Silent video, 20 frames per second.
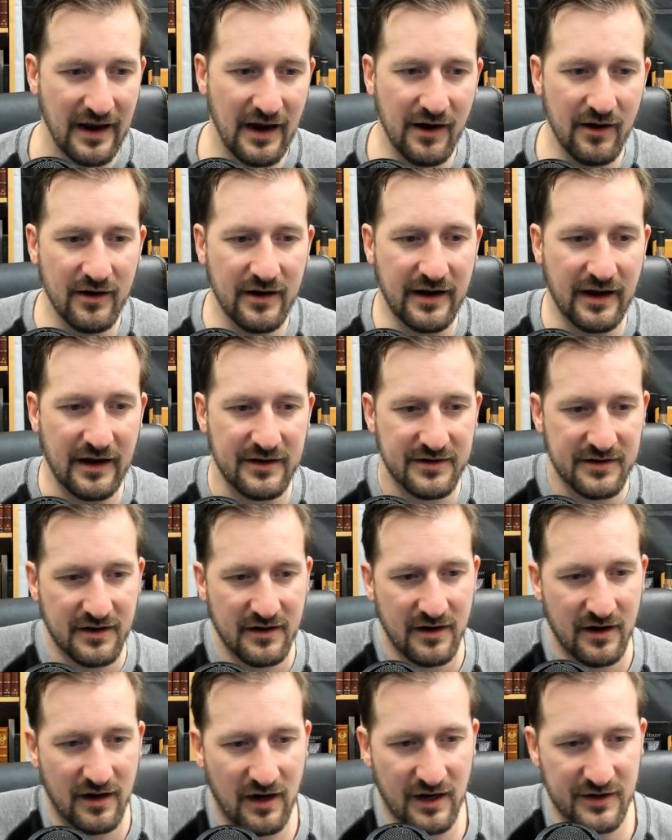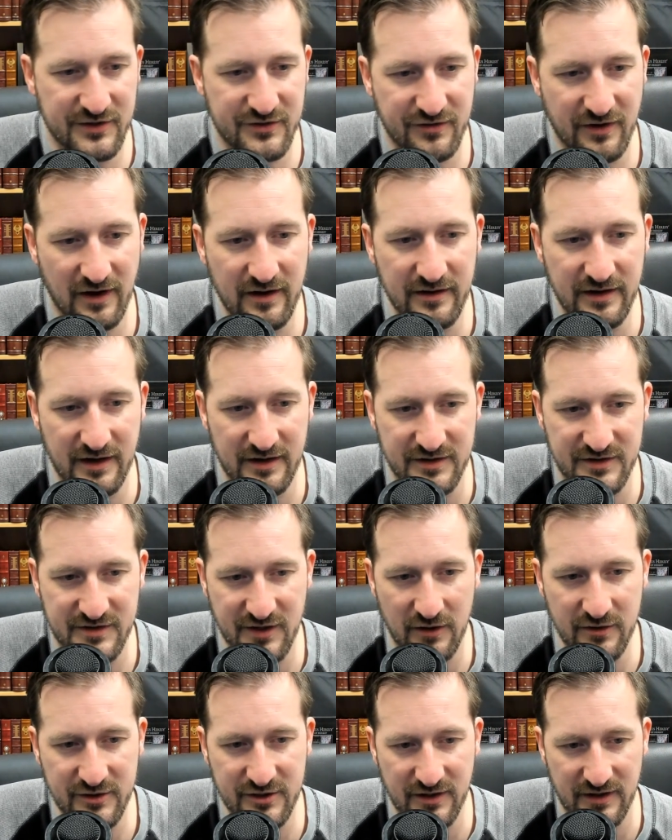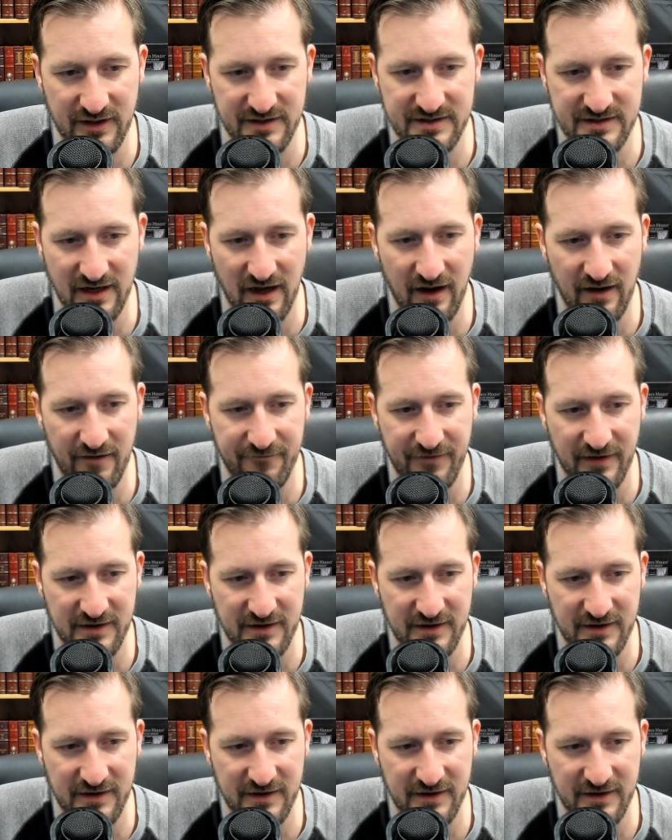Arrogant Australian socialist of